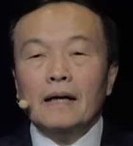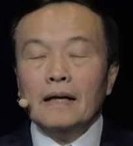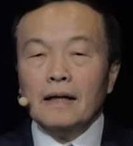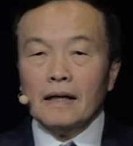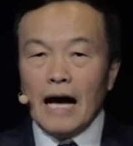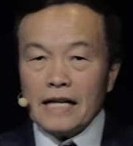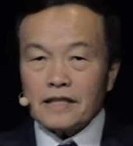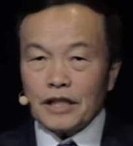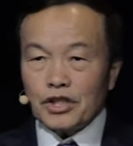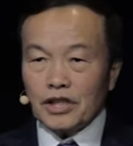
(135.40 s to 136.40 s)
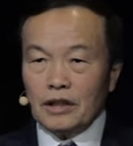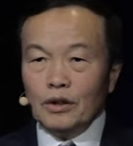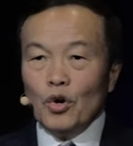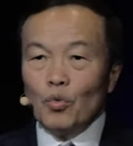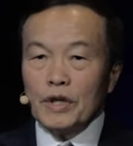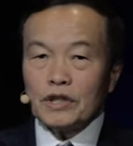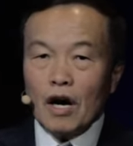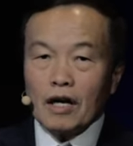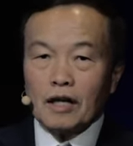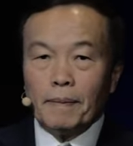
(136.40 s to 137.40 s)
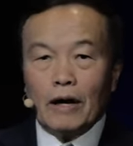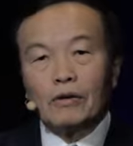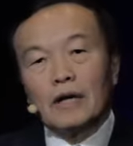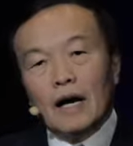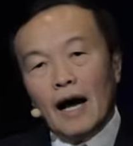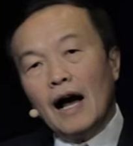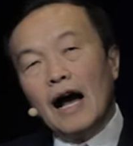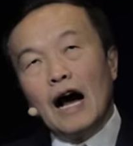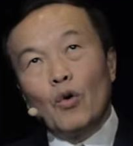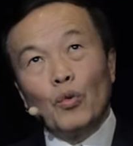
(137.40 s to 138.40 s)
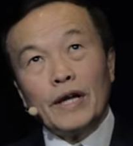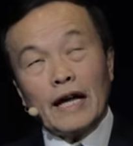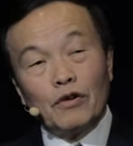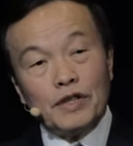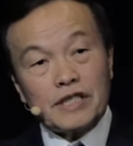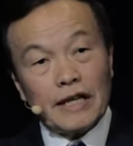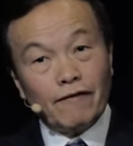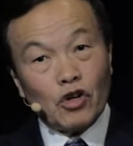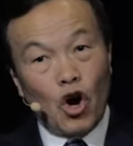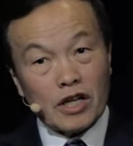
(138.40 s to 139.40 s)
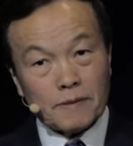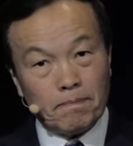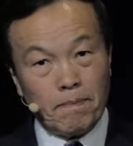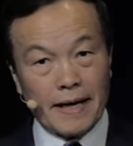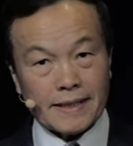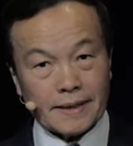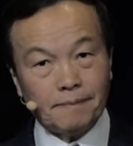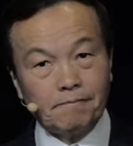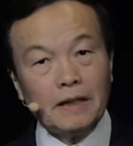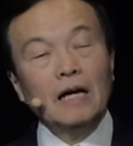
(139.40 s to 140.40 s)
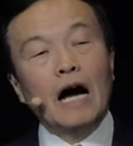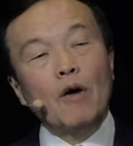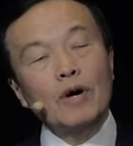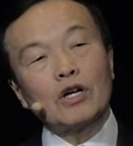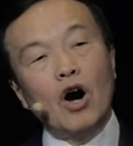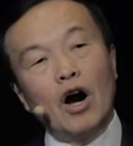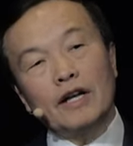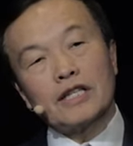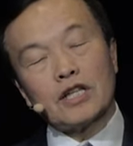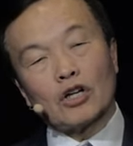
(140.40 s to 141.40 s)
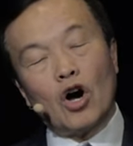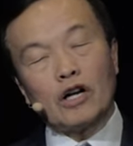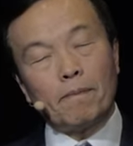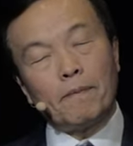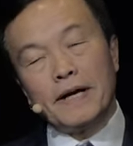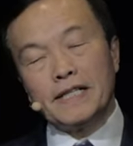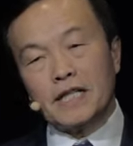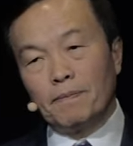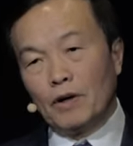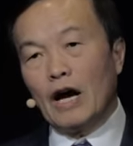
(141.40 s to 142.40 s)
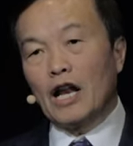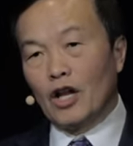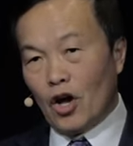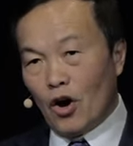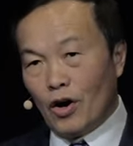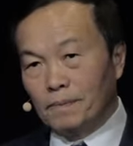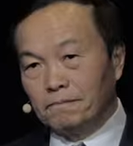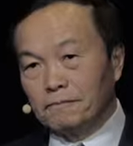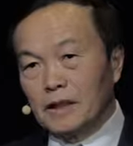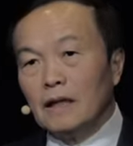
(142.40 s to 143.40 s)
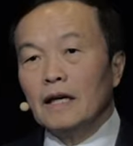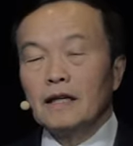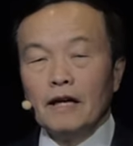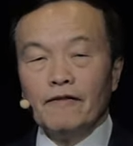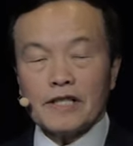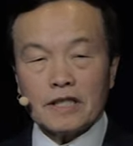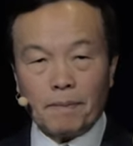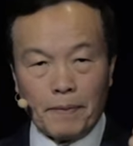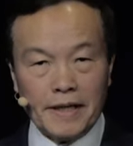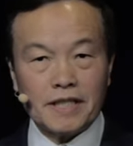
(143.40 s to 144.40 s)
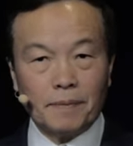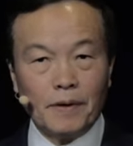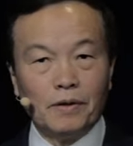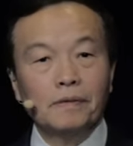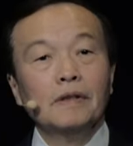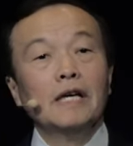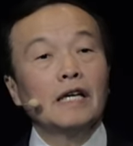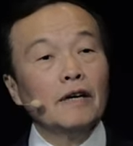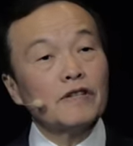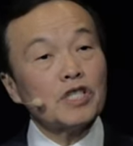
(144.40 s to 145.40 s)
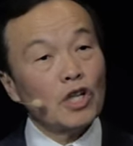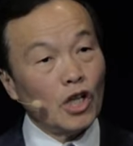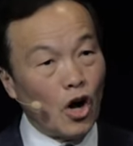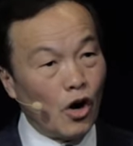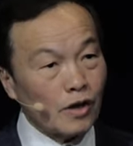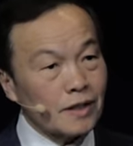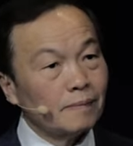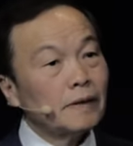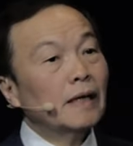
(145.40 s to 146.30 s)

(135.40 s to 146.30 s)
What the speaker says: In the last session, we talked about how we can receive God's best. Our God is a God of principle and law. He gives us the principle. He gives us laws.